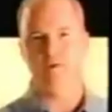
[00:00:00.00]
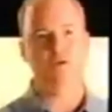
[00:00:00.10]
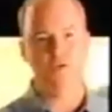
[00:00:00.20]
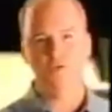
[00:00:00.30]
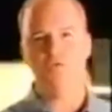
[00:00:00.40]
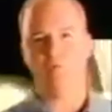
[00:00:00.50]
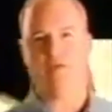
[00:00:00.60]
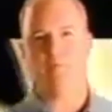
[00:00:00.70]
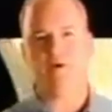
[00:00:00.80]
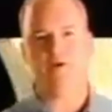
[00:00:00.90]
You can do
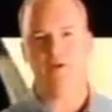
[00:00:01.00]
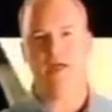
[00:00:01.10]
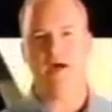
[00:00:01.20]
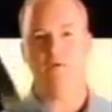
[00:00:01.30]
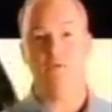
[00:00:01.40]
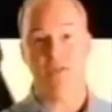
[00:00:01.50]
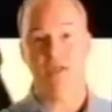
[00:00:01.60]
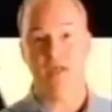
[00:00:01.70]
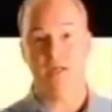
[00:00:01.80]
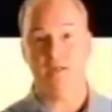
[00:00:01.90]
something about it now,
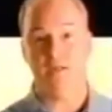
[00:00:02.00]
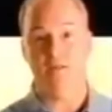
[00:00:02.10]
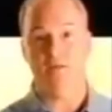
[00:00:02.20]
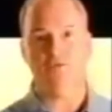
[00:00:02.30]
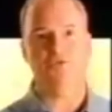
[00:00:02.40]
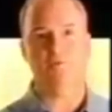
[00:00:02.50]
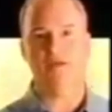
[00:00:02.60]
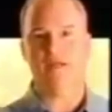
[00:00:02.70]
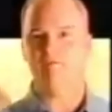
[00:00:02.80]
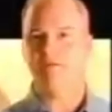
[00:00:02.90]
today, which could
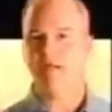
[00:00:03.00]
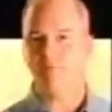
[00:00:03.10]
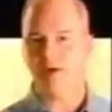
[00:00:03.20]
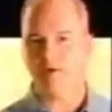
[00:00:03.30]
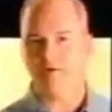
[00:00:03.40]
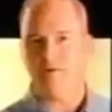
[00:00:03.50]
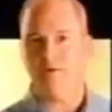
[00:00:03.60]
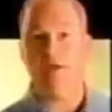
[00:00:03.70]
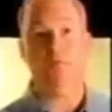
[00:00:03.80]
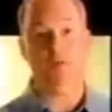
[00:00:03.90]
make every day better
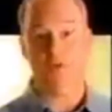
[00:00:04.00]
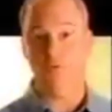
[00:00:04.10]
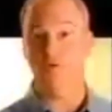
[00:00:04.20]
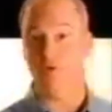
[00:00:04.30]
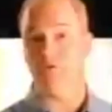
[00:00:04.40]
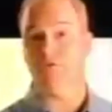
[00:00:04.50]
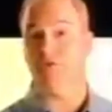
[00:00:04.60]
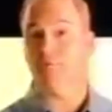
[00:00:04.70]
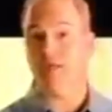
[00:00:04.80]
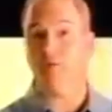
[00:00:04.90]
and bring you closer to
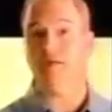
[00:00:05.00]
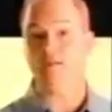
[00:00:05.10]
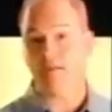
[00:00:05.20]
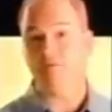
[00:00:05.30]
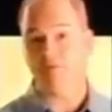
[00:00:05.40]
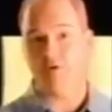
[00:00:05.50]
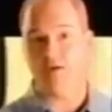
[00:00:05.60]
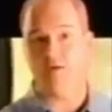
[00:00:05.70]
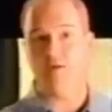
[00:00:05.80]
becoming debt free.